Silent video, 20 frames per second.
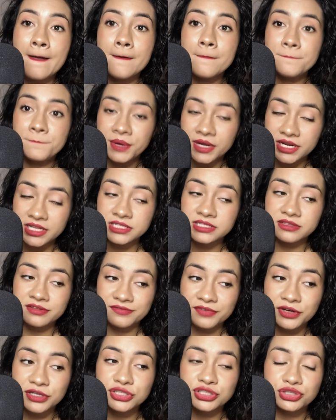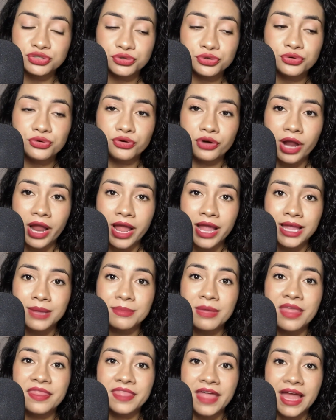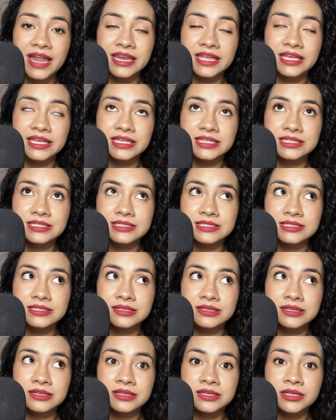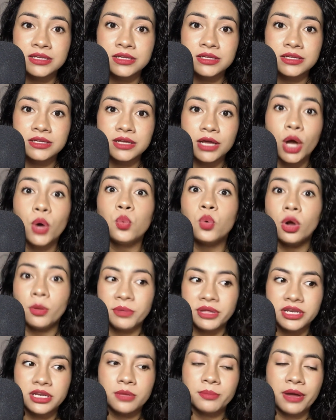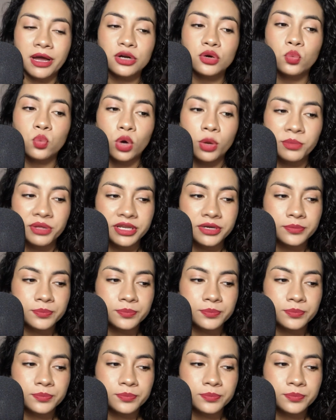but it's the first true crime that is a woman about a woman.